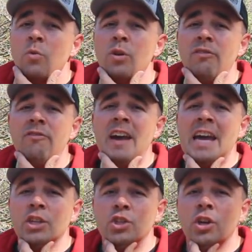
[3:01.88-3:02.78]
real
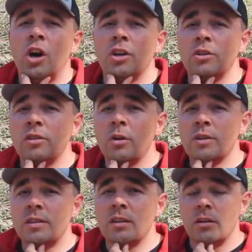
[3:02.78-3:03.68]
fat jaw. You'll
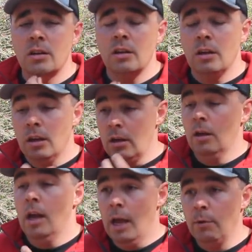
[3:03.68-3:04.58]
notice it.
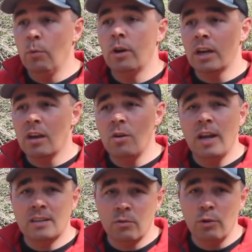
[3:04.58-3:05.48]
I mean, when a goat
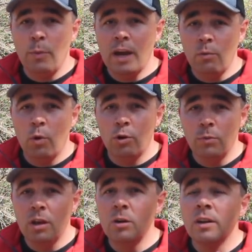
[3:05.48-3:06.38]
has a real bad
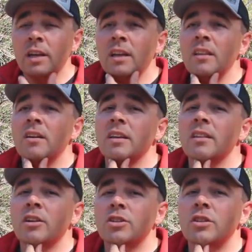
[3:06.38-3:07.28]
worm load,
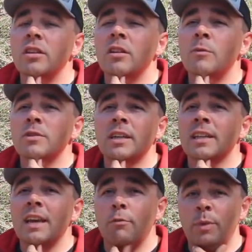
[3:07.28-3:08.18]
they'll almost
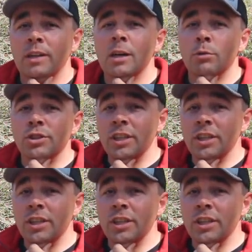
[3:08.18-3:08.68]
like they have a big double